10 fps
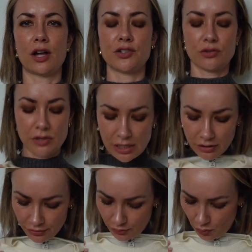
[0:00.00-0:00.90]

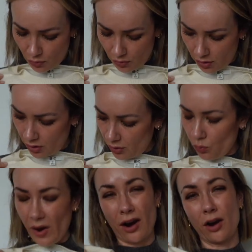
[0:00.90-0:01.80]
underneath or
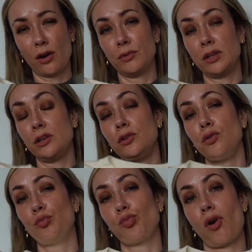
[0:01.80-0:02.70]
wear a really
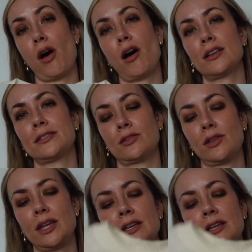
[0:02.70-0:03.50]
nude bra. So that